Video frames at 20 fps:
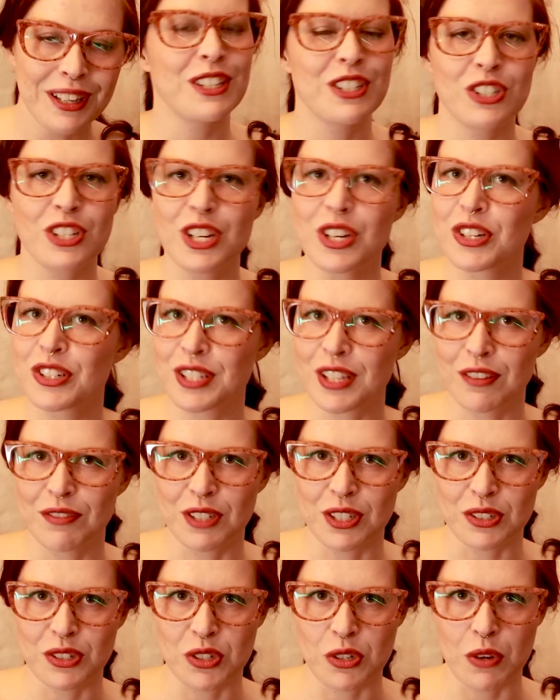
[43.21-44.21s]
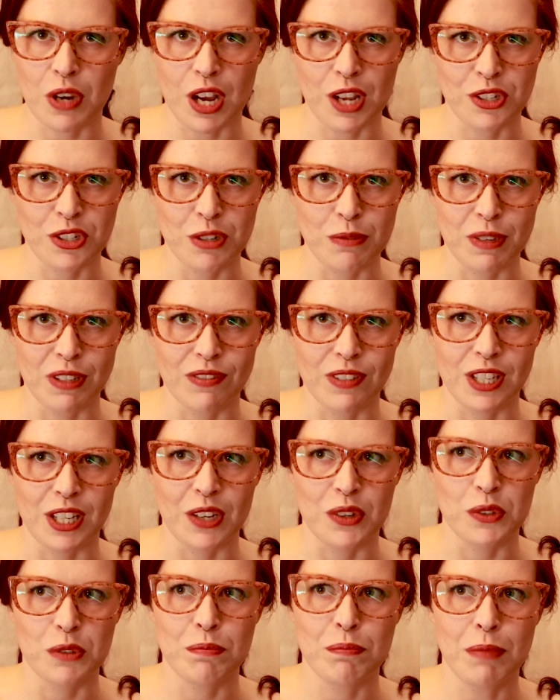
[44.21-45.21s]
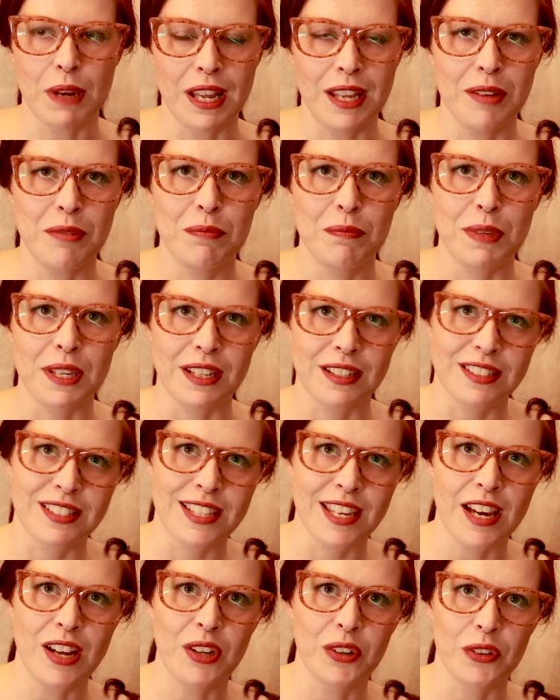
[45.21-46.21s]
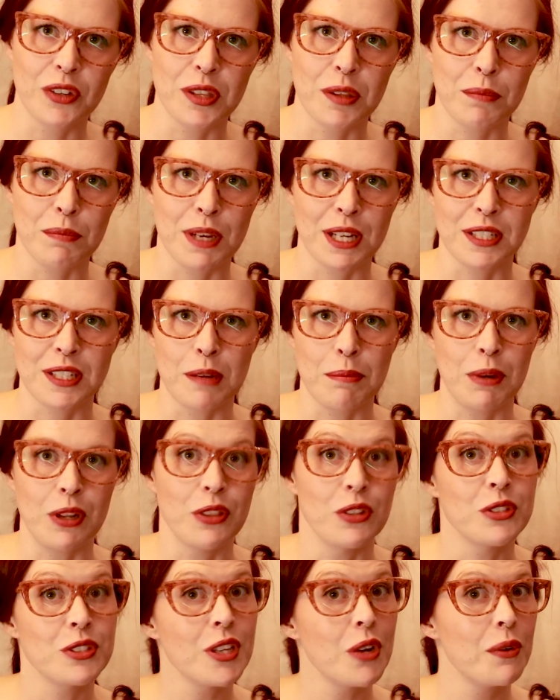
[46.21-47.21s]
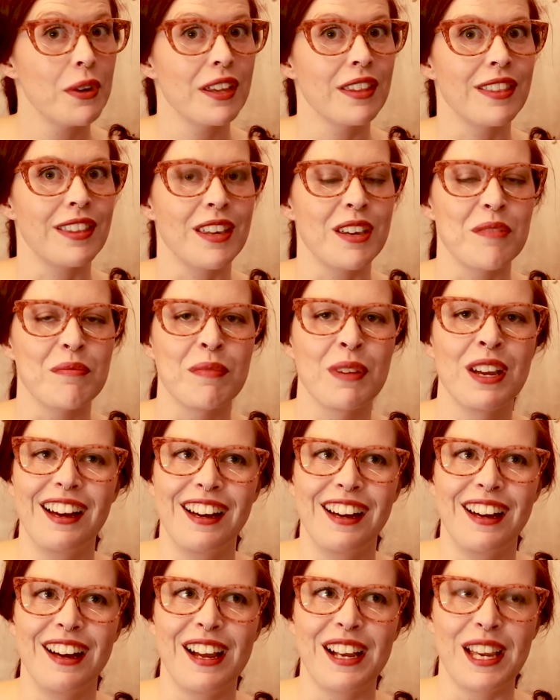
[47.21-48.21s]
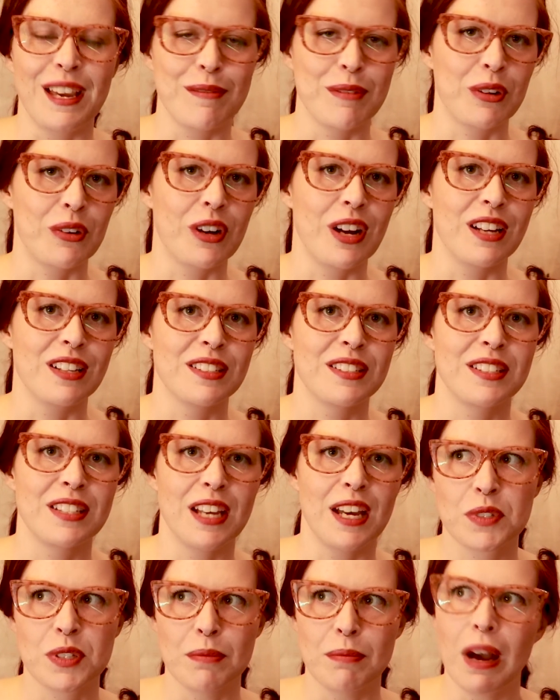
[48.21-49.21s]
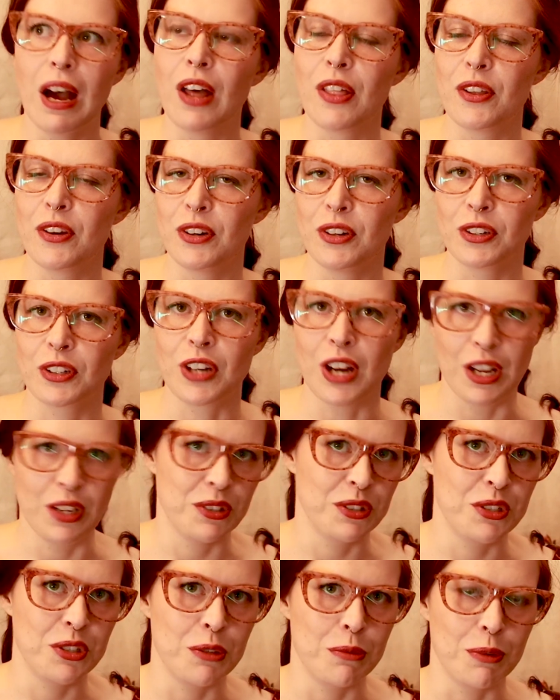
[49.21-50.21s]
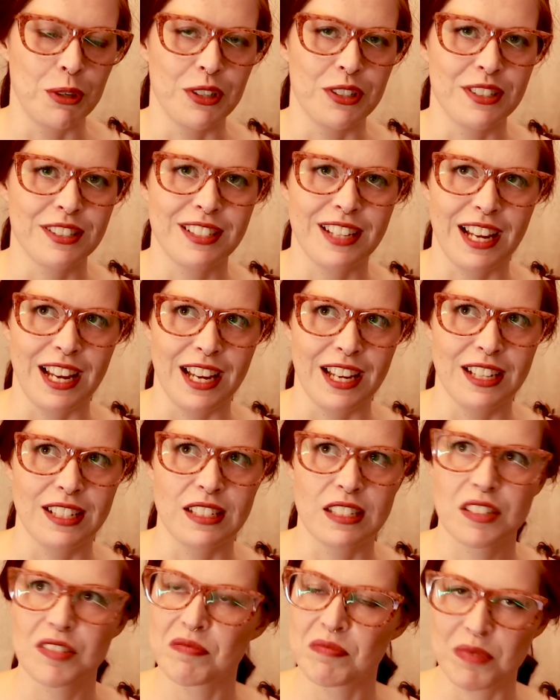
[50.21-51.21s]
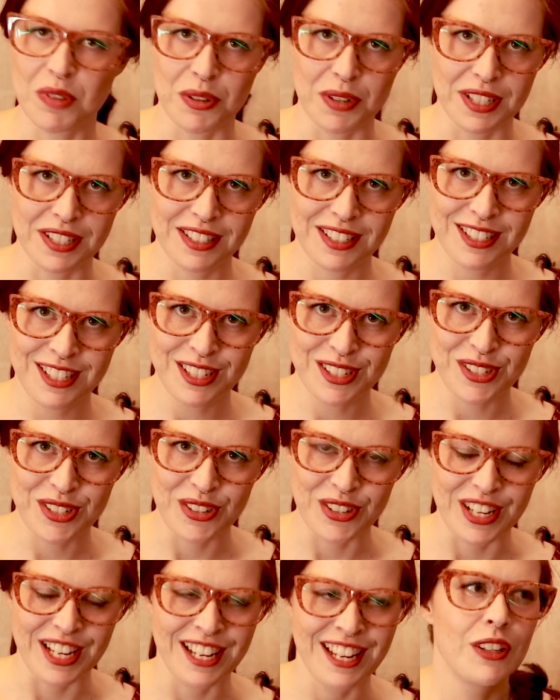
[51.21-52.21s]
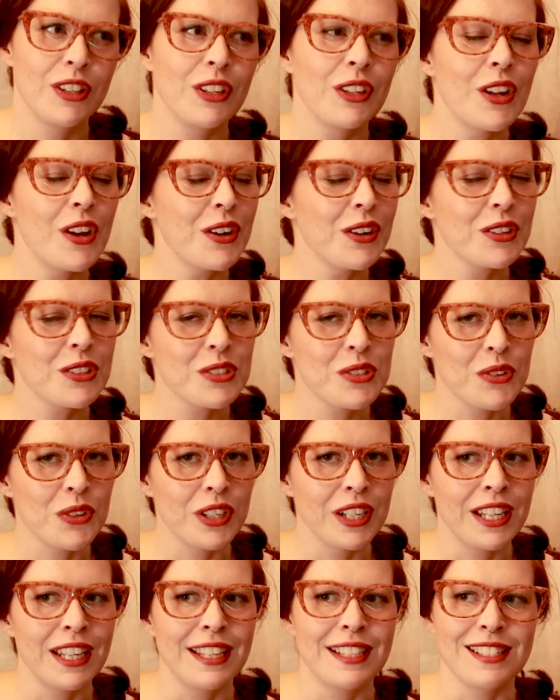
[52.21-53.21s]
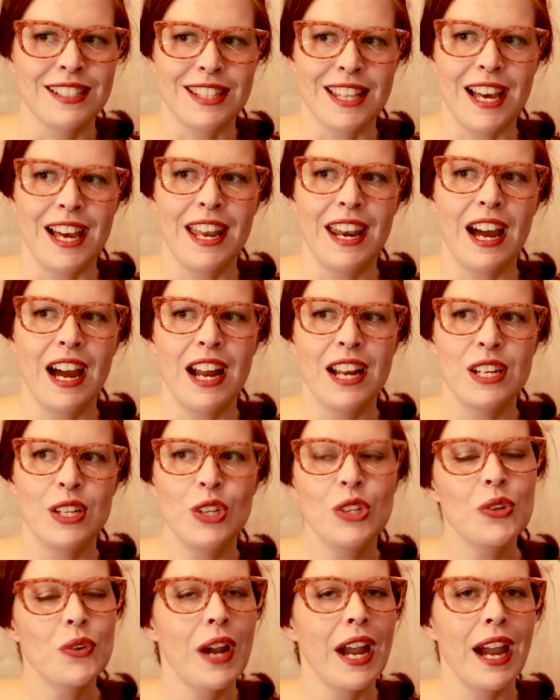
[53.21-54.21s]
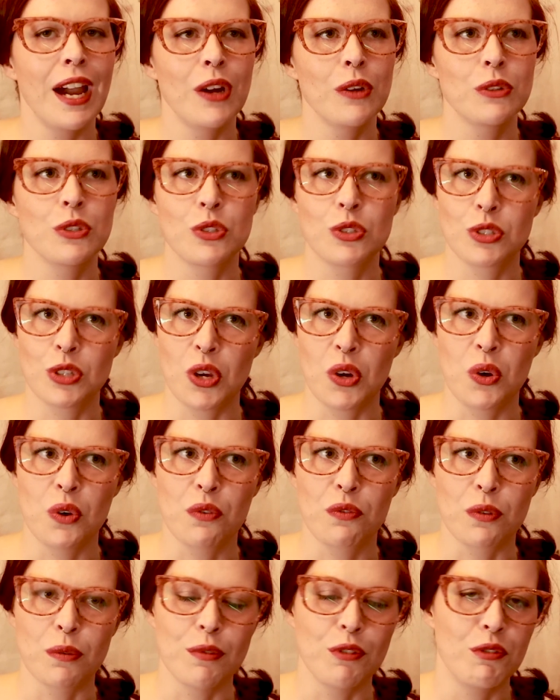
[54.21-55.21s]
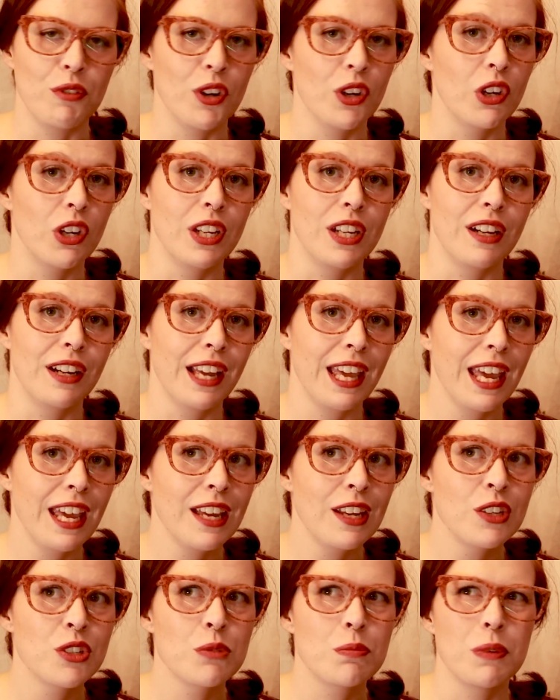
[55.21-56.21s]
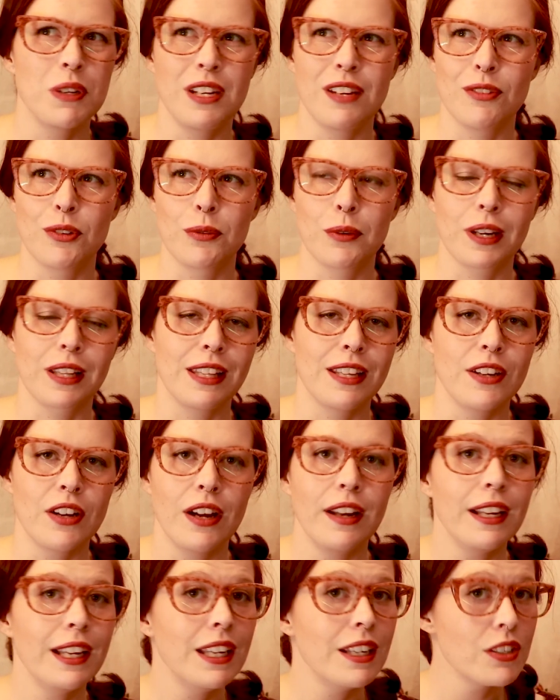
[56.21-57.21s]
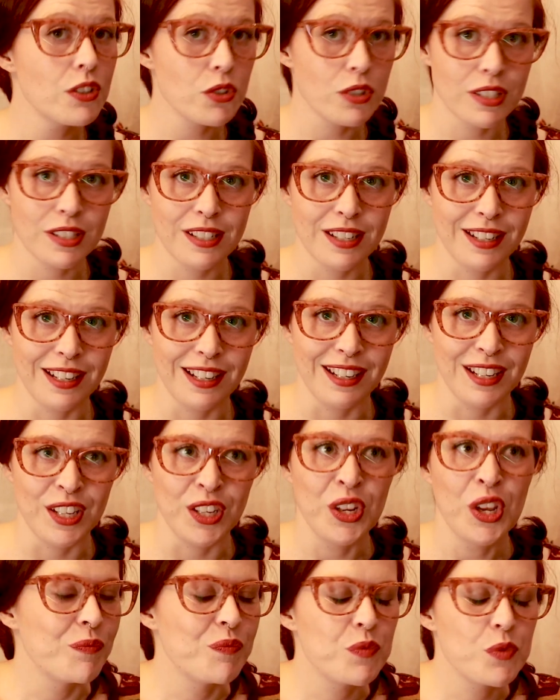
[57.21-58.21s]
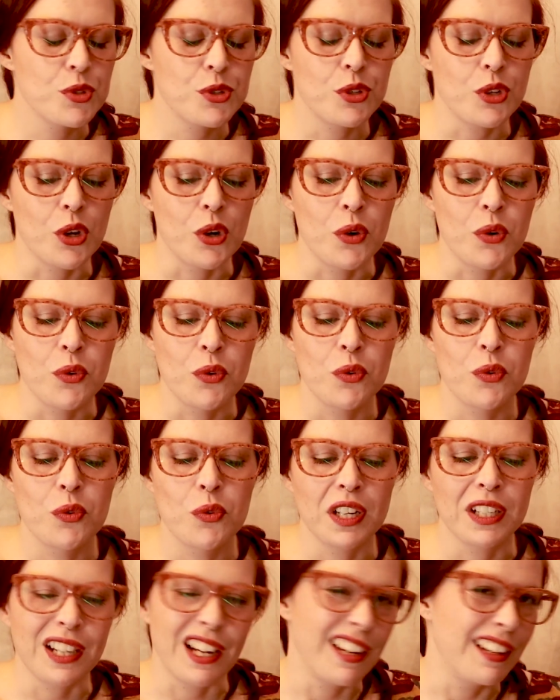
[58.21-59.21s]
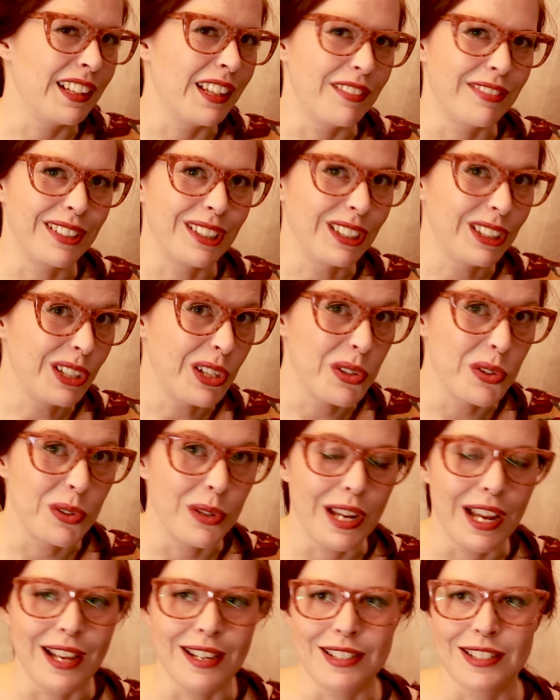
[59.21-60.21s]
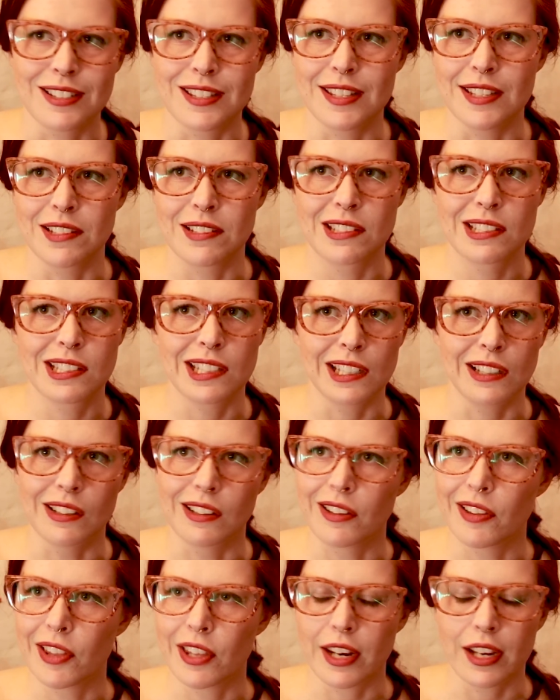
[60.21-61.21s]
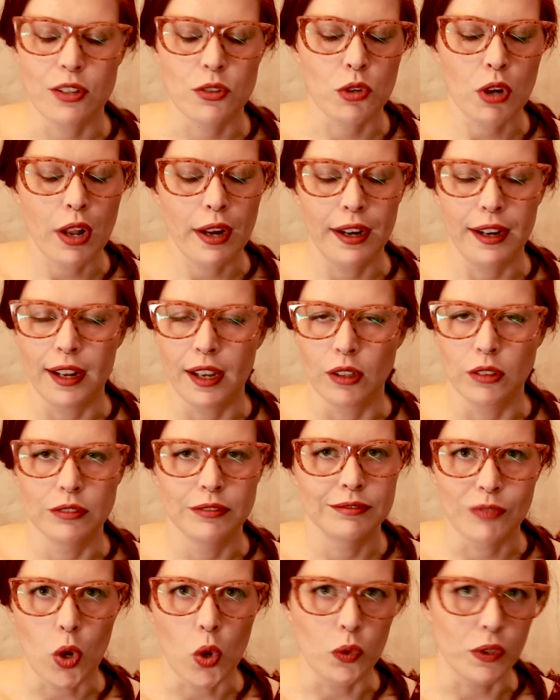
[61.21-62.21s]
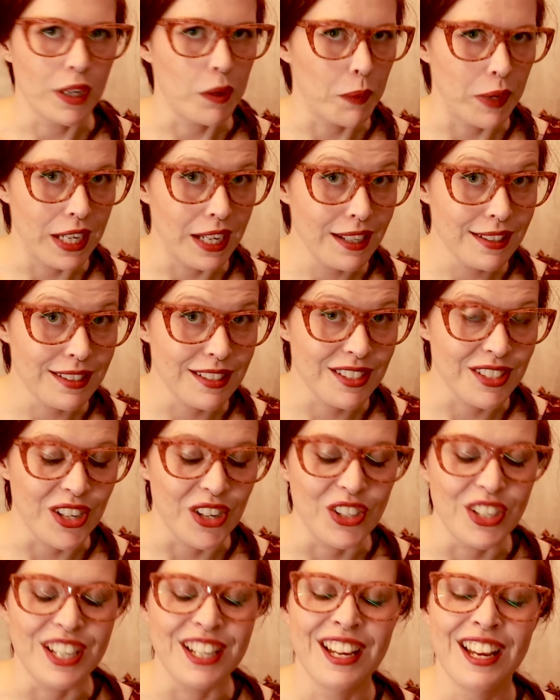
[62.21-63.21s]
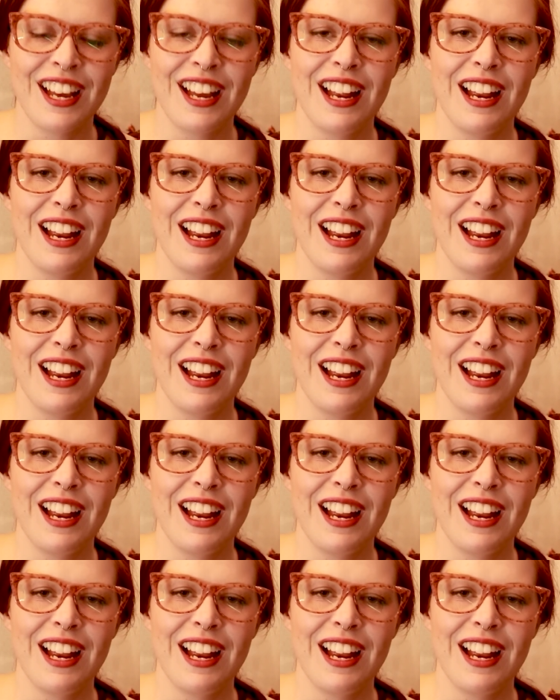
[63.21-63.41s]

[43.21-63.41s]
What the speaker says: She herself doesn't do costuming videos, but because the algorithm picked up on the sewing theme, I came across some other costubers, and the rest is history. The longer story is that I knew how to sew from a very young age, but never really got interested in it, so I kind of left it alone as this skill that I trotted out only when necessary.